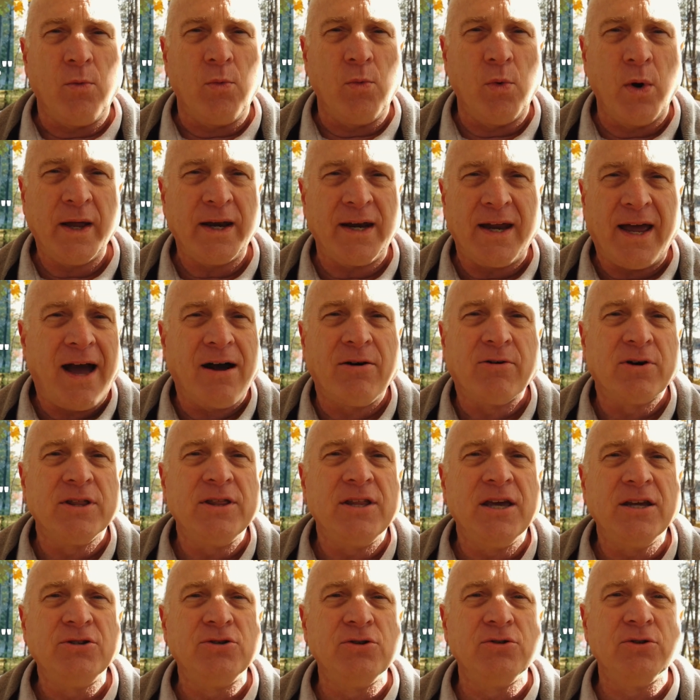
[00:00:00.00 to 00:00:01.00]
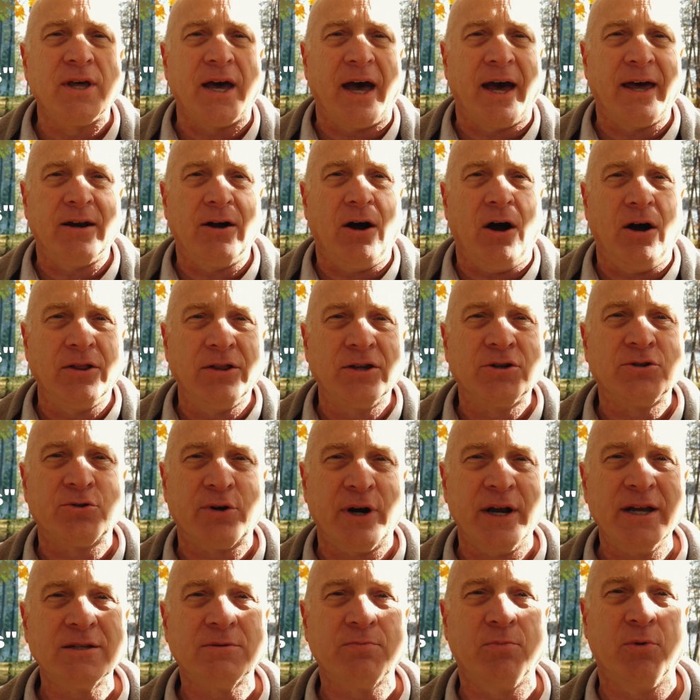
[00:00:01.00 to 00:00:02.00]
What? How can they do that? On the
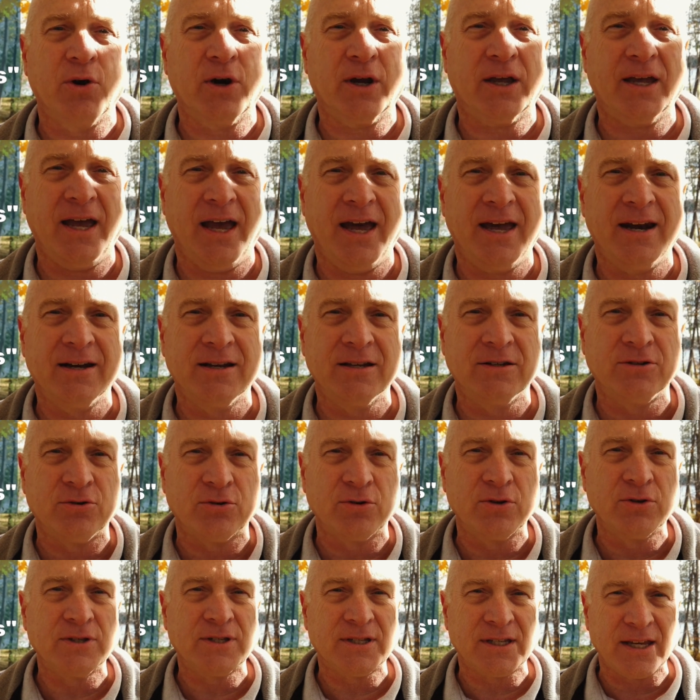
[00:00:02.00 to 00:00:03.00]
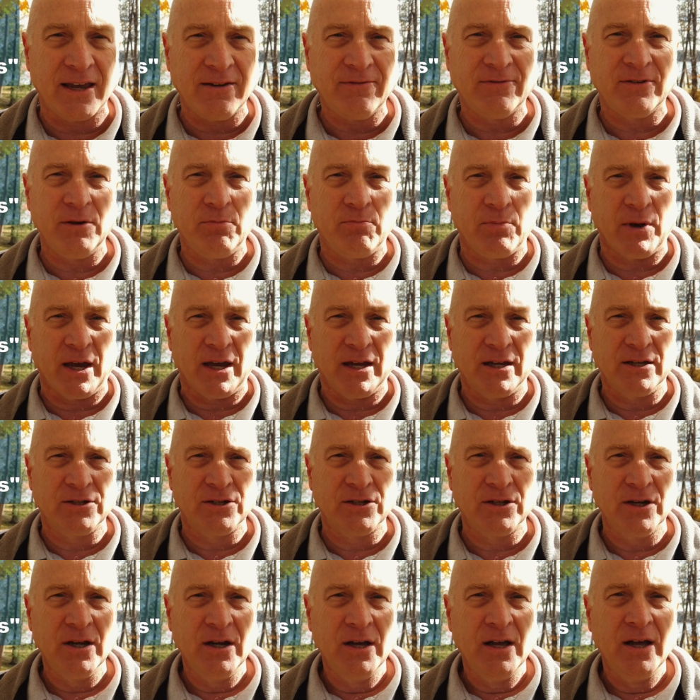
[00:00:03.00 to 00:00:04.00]
Transport Canada drone safety
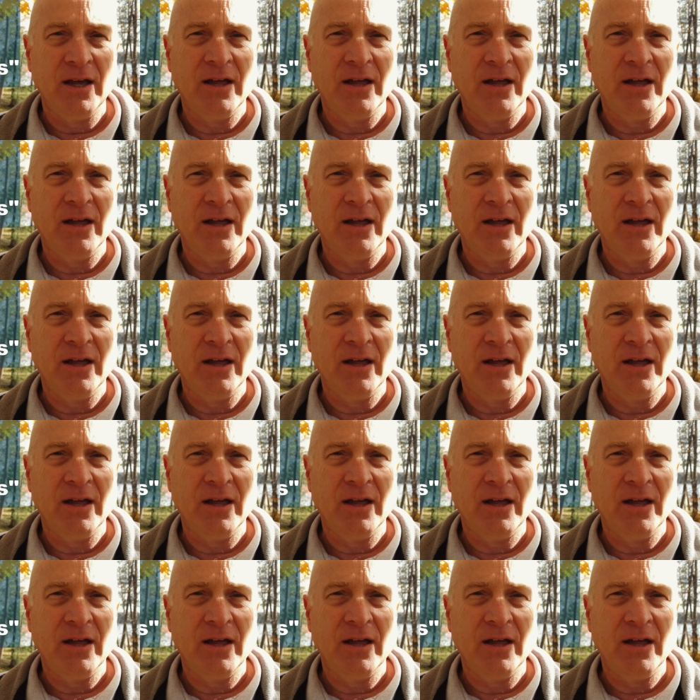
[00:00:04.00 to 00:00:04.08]
page,